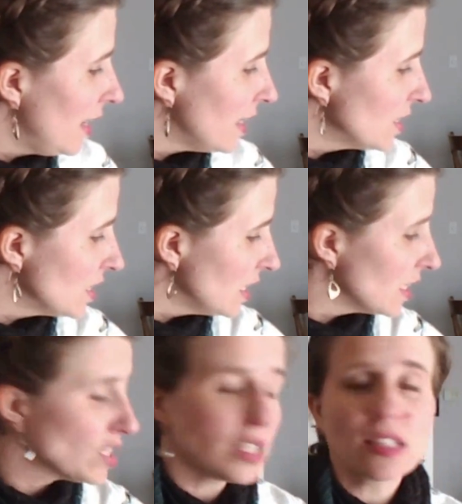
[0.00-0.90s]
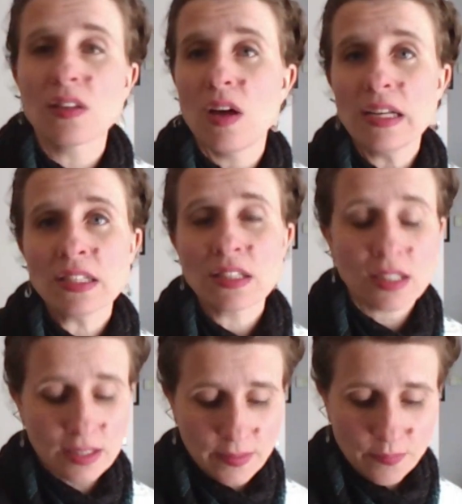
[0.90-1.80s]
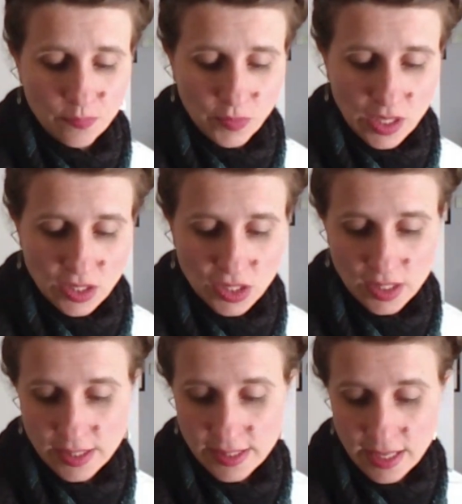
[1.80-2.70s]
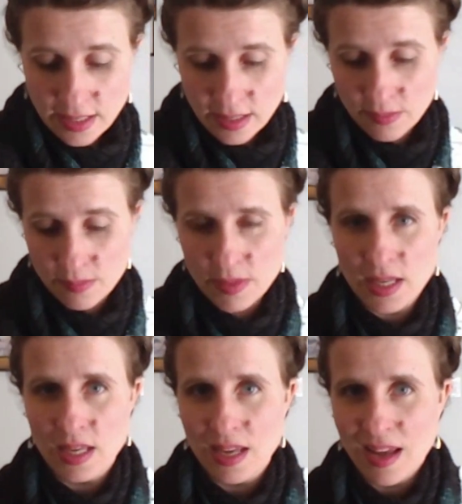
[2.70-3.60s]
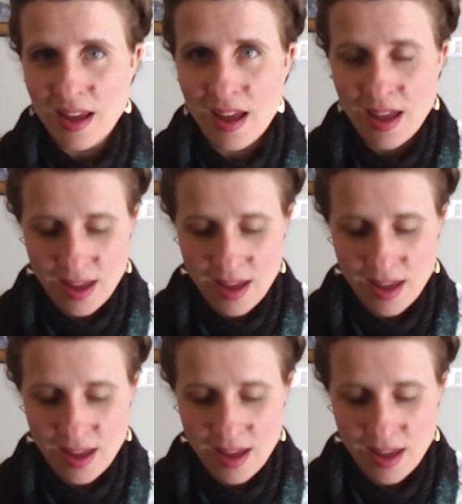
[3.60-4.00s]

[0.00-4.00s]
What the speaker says: and she had just launched, she sent me